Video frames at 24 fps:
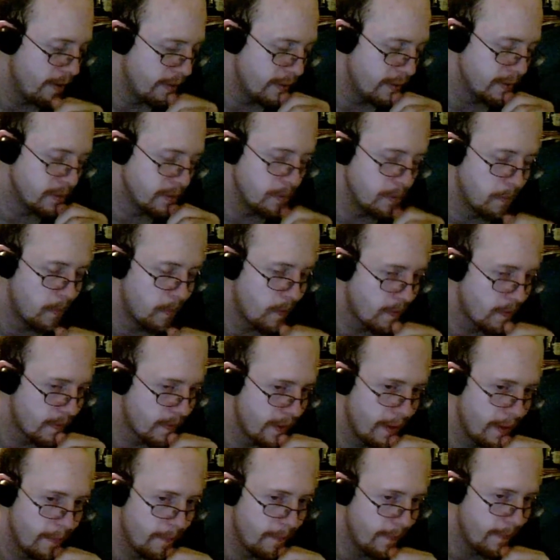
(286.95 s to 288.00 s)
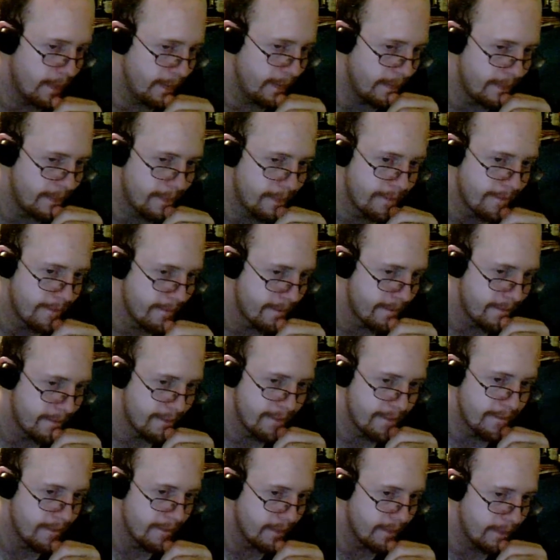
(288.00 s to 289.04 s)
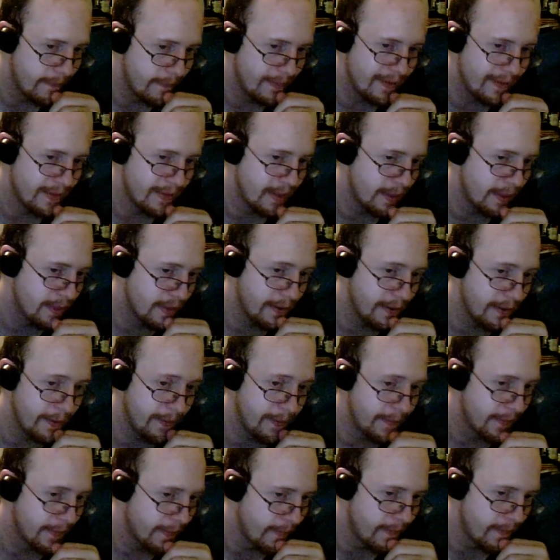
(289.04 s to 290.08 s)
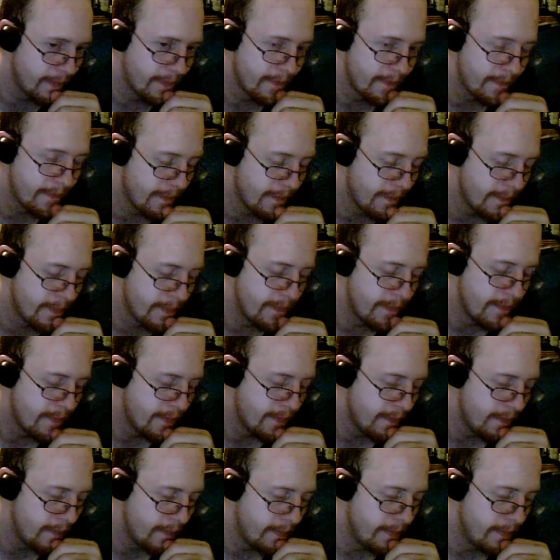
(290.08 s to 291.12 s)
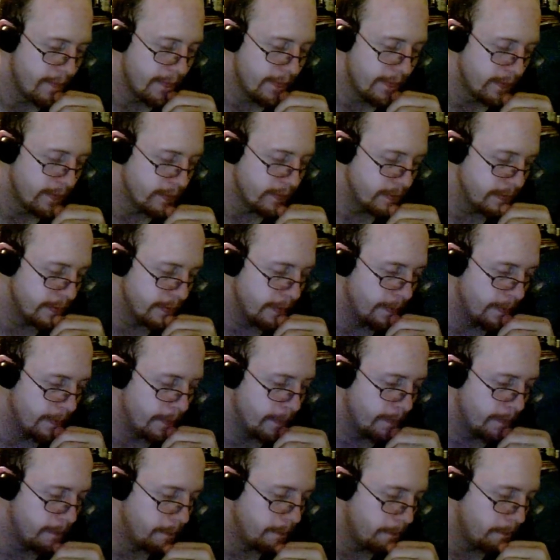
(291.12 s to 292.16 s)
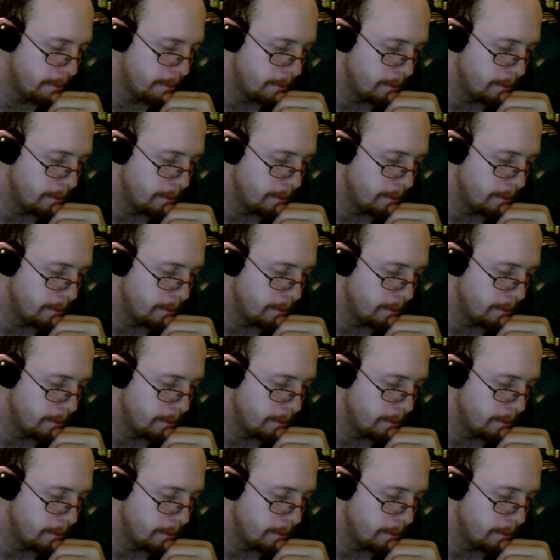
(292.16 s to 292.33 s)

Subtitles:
doesn't work that way like they think. So